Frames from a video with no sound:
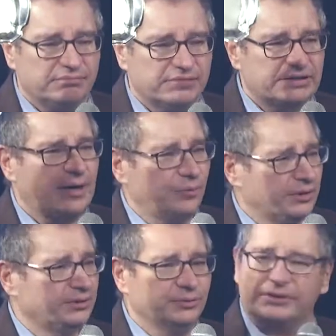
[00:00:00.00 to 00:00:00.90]
Is that
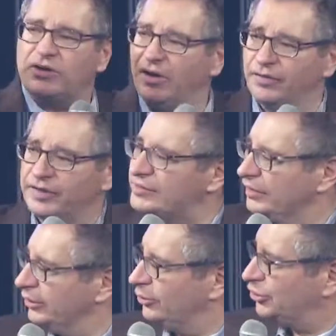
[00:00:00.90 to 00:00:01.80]
what you would call this, a
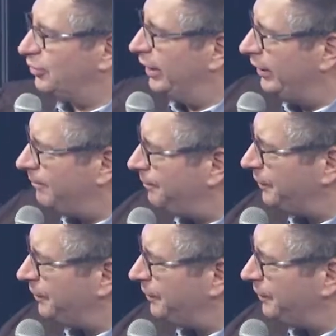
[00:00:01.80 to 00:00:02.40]
little tray?